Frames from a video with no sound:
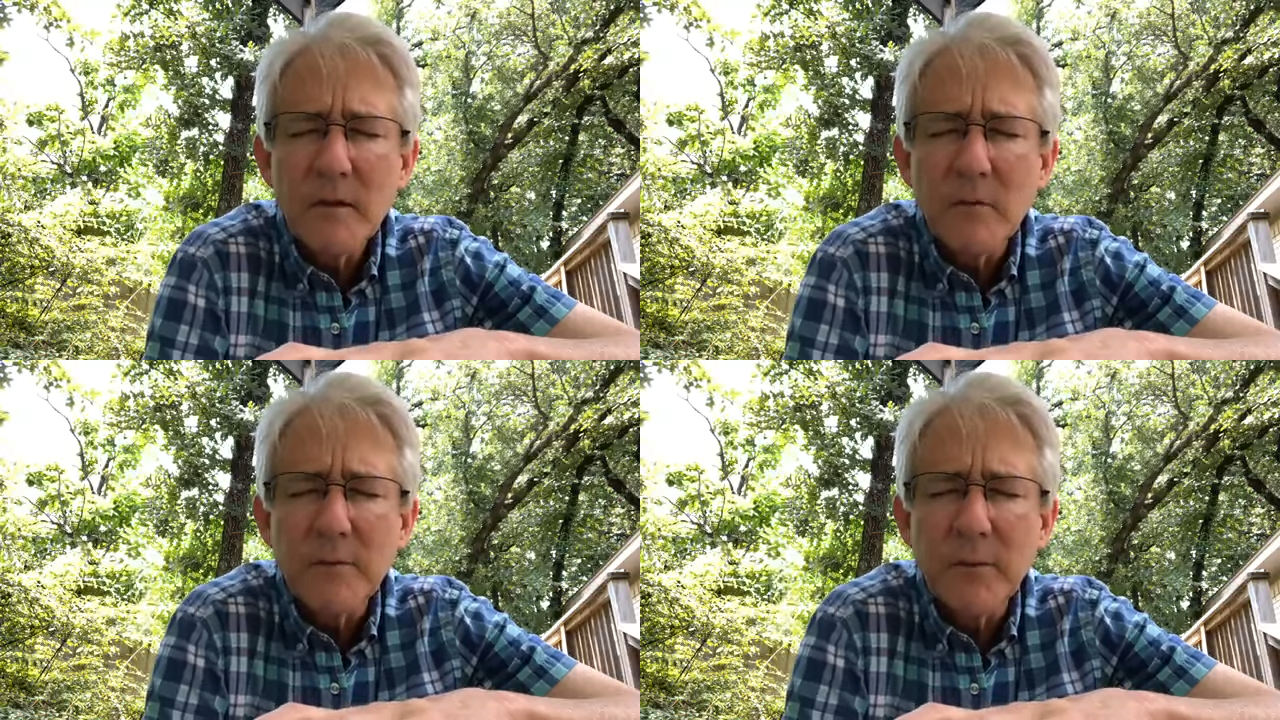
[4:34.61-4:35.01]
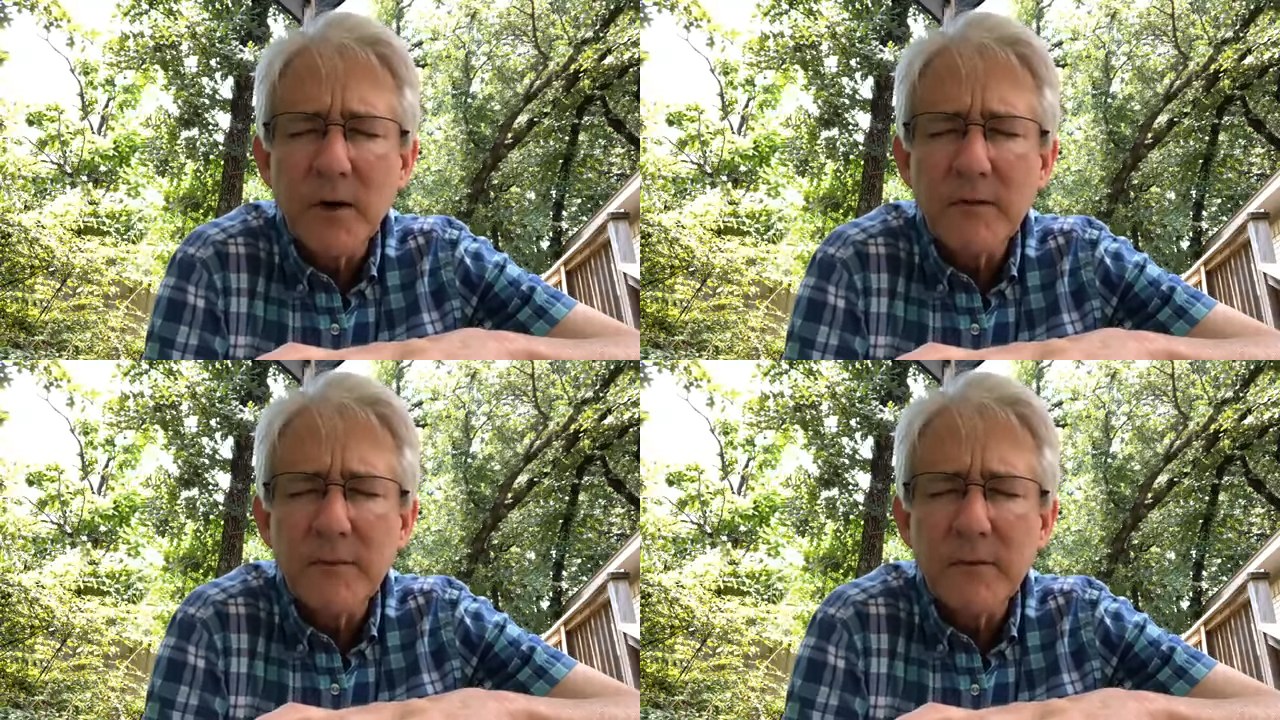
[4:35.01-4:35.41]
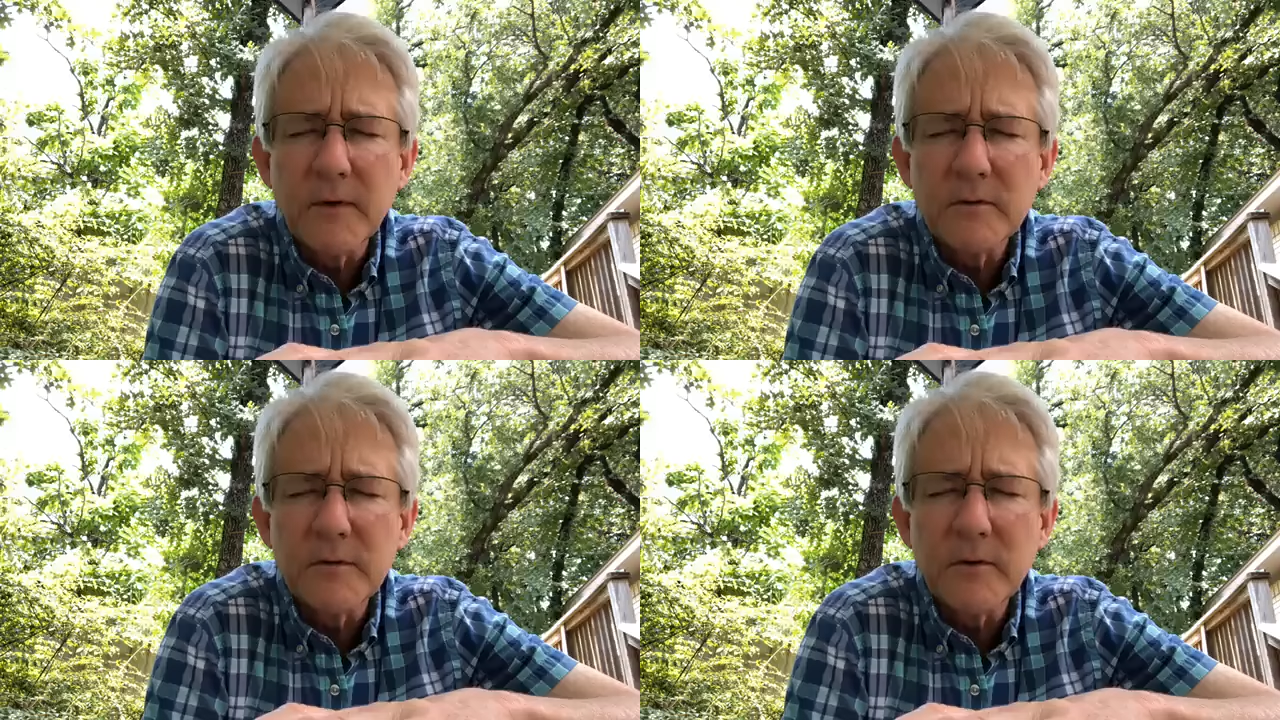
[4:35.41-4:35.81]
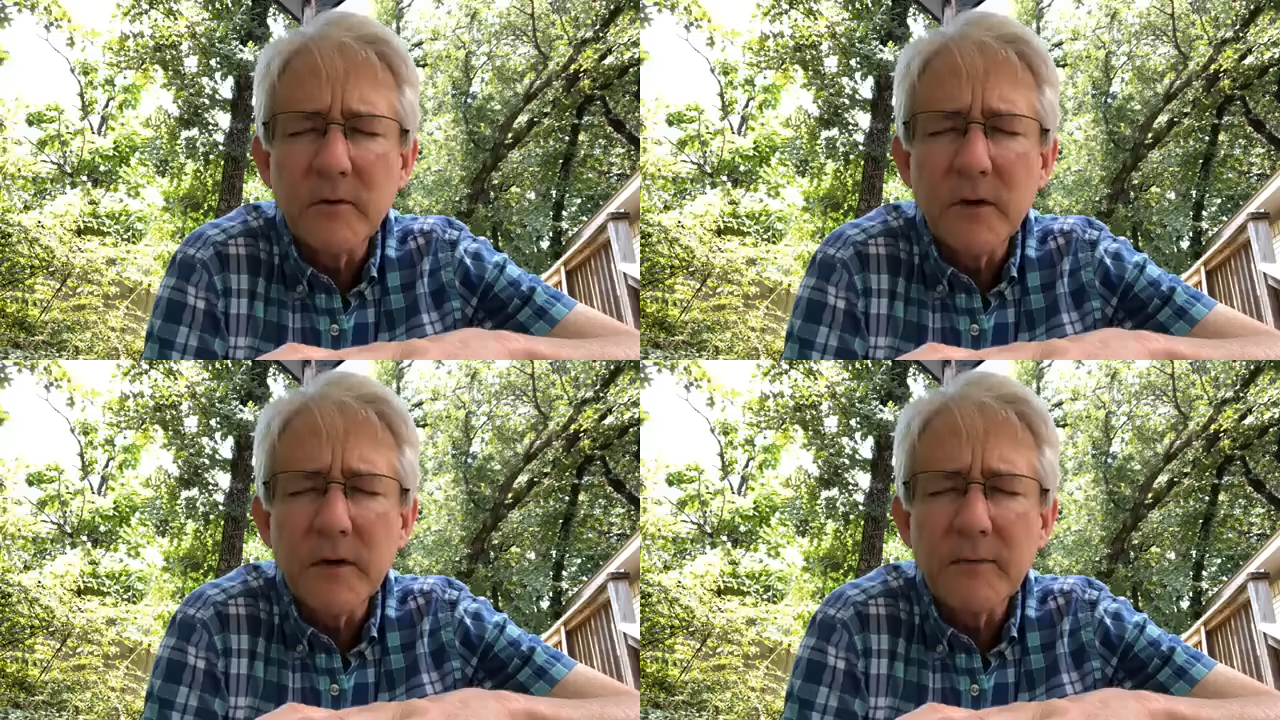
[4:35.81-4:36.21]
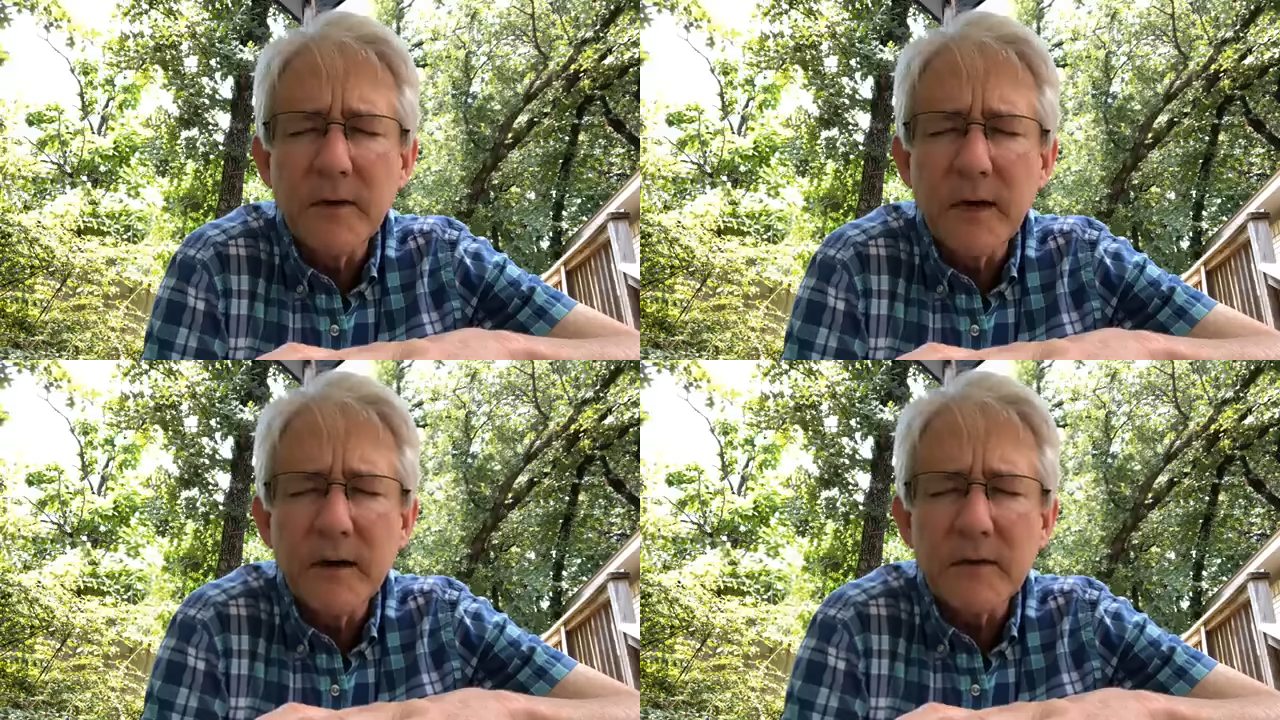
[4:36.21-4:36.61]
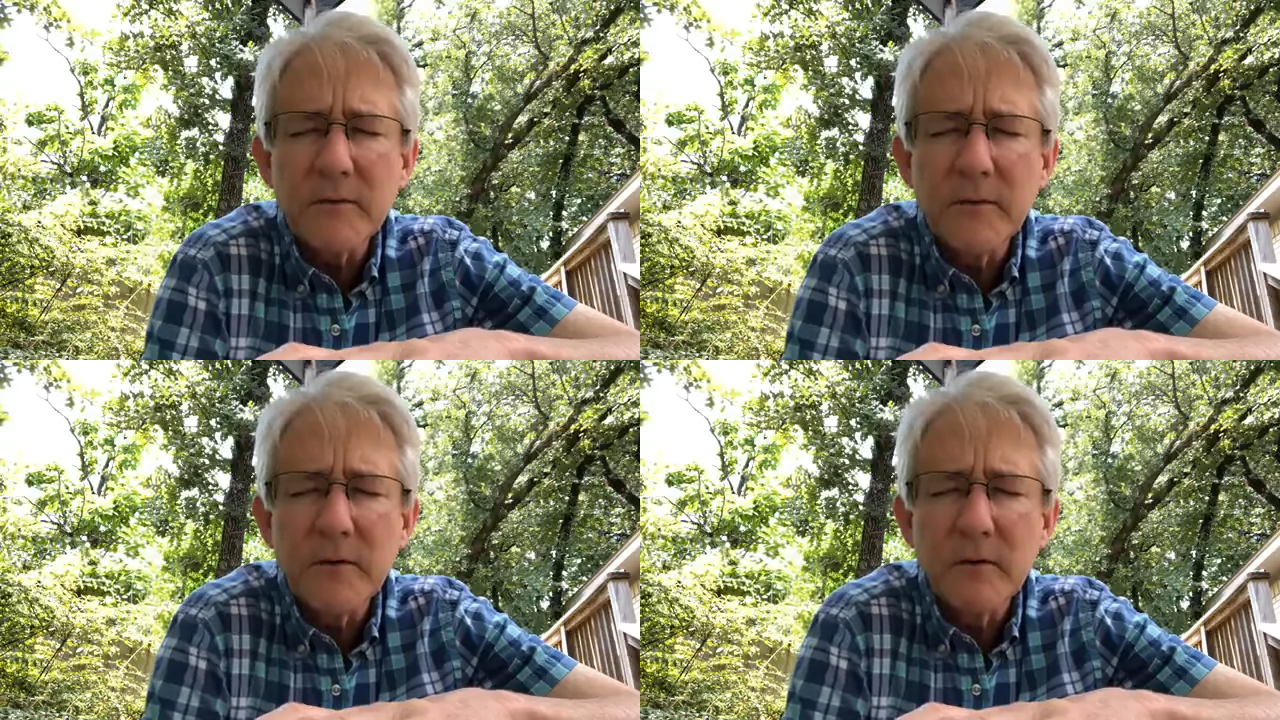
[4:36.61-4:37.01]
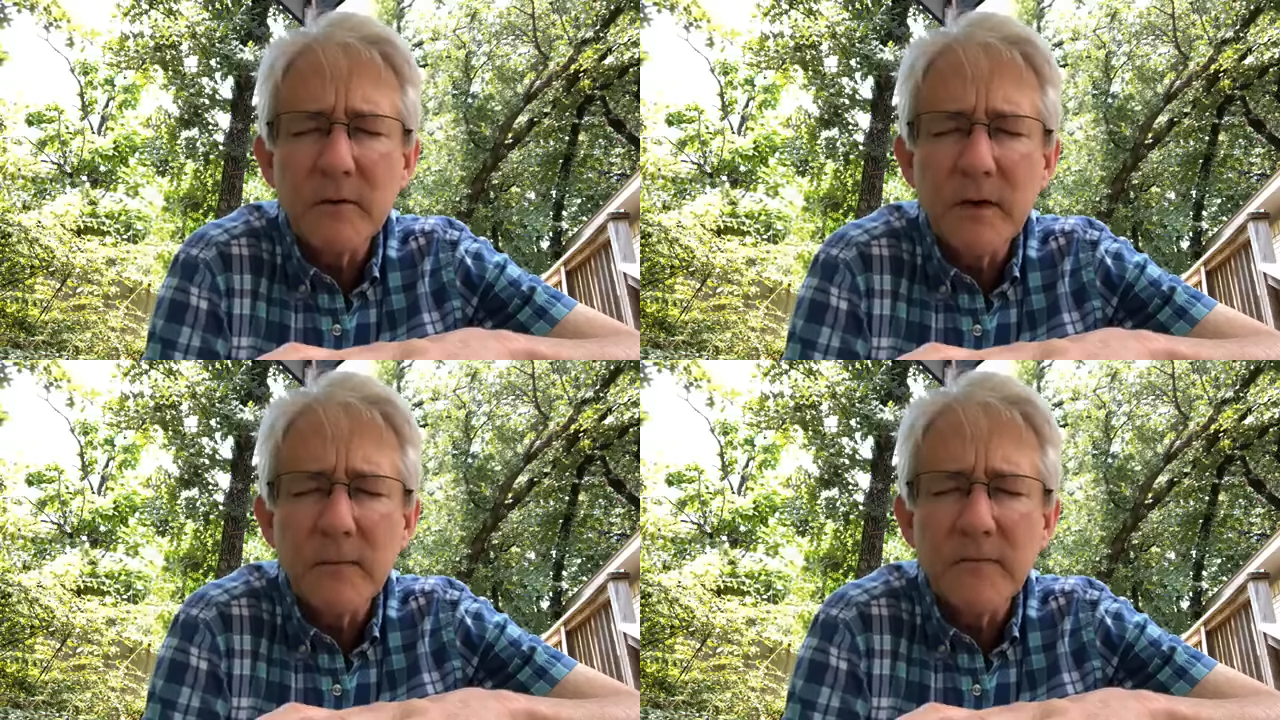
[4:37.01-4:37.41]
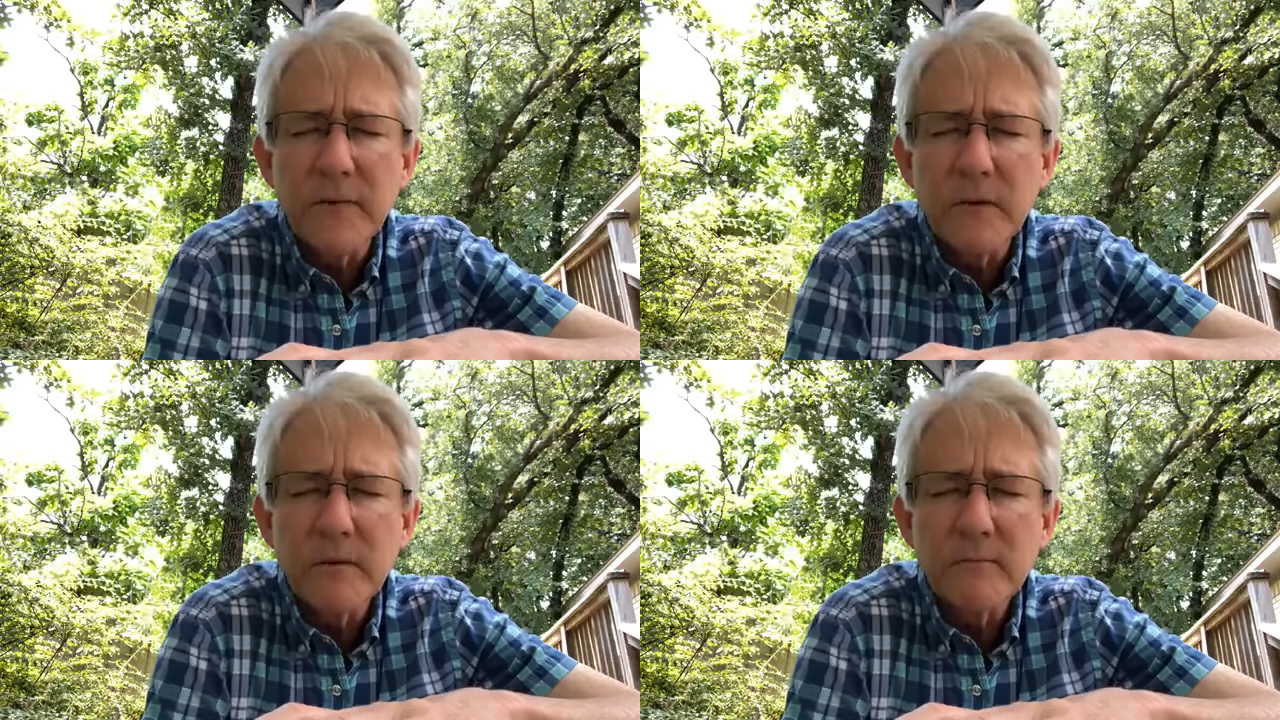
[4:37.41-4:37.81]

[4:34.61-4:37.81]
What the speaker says: We pray for those who grieve and ask for your comfort.